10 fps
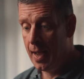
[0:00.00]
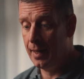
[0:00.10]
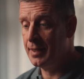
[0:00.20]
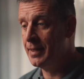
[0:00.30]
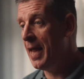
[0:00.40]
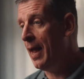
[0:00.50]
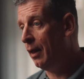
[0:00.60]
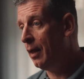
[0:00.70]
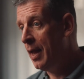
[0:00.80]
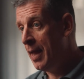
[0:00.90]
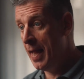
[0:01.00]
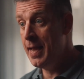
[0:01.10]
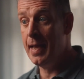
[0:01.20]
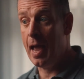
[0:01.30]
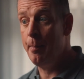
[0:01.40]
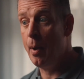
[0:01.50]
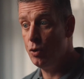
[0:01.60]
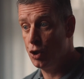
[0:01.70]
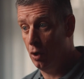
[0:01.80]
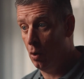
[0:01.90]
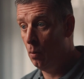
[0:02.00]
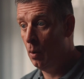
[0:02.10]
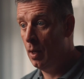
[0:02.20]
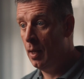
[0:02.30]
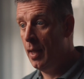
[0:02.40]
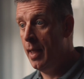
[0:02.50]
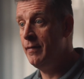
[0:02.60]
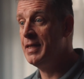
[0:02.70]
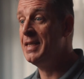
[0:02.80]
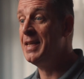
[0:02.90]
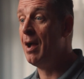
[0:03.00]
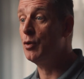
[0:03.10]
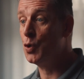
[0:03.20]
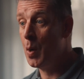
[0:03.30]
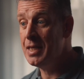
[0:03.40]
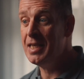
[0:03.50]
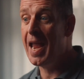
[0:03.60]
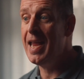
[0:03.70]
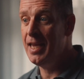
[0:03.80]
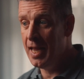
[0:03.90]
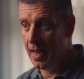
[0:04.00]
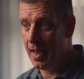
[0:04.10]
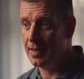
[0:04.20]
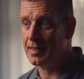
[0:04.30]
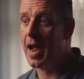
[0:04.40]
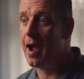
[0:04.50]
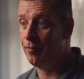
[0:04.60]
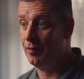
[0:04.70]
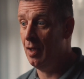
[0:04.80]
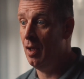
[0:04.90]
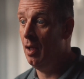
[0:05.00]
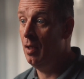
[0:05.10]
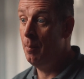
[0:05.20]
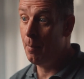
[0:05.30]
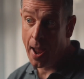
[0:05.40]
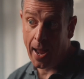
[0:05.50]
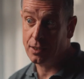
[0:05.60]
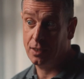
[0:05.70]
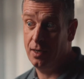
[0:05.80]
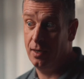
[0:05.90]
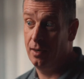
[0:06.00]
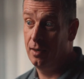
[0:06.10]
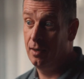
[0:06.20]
and still he can get emotional, and this is now 28 years after my accident.